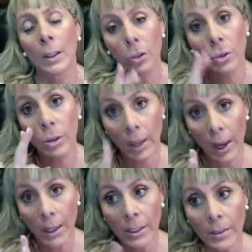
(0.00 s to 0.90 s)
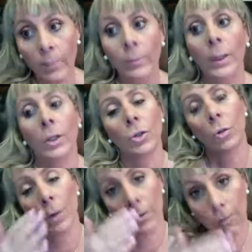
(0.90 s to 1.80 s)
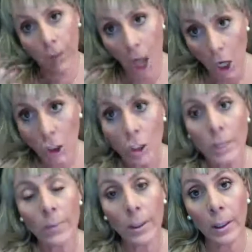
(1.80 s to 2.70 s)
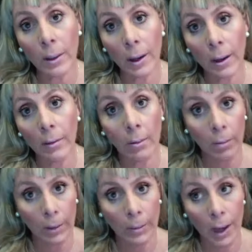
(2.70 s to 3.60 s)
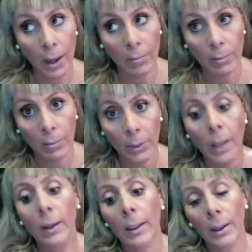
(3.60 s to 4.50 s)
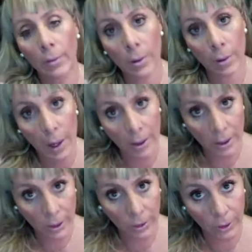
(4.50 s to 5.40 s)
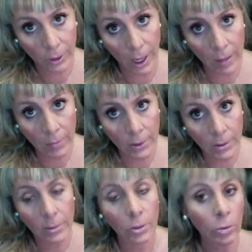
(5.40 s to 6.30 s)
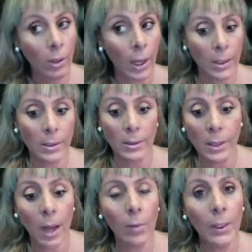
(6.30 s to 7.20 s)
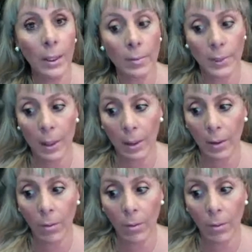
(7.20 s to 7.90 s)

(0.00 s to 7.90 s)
2 days, you will flush the meridian 1 time, give new energy 3 times, 2 days. How many times a day?